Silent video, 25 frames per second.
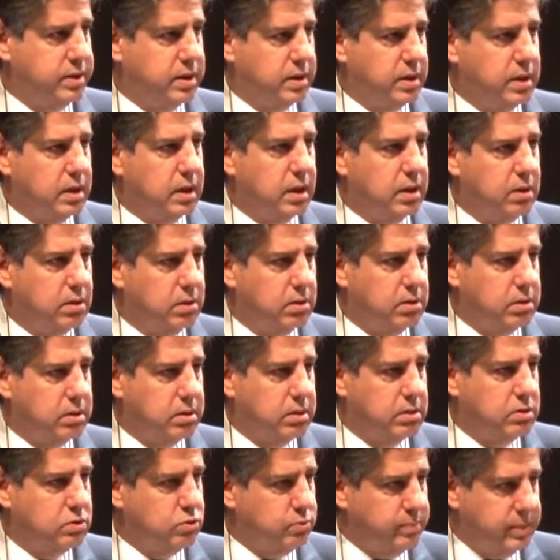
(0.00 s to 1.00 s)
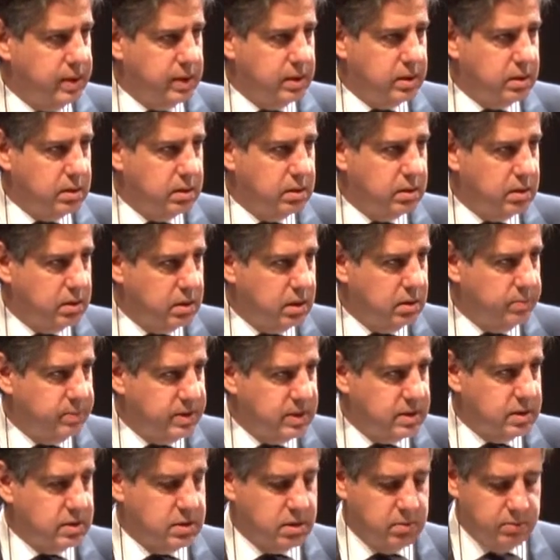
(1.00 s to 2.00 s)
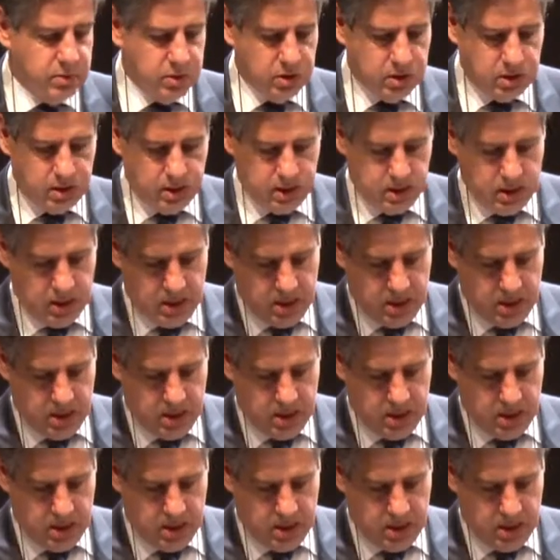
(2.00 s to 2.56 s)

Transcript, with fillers: in Lahore to meet the business community.